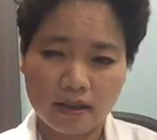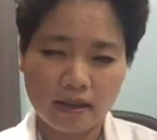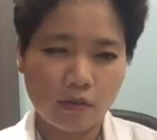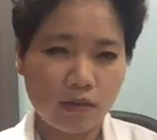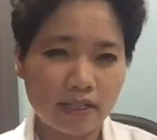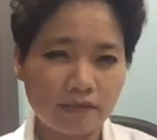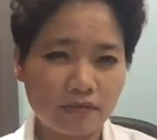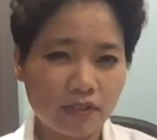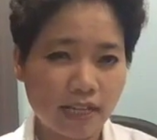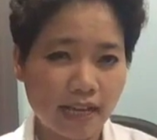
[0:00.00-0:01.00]
And what if
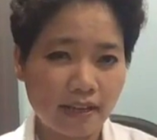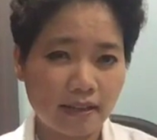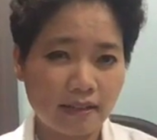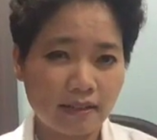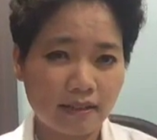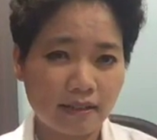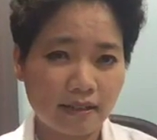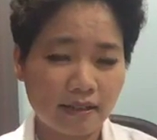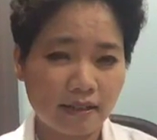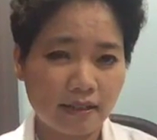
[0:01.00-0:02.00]
today
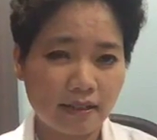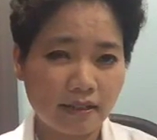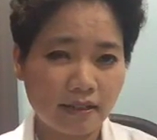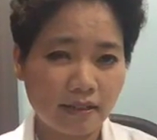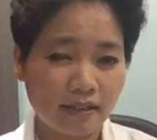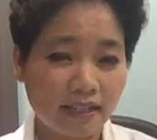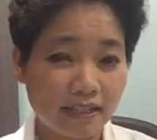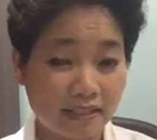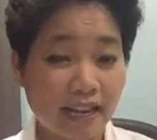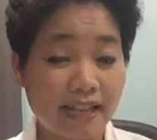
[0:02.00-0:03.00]

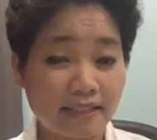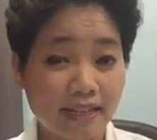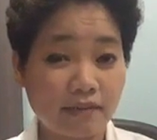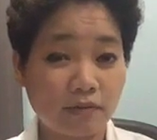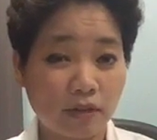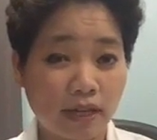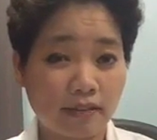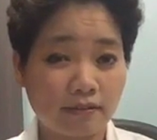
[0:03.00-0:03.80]
is the last day of your life?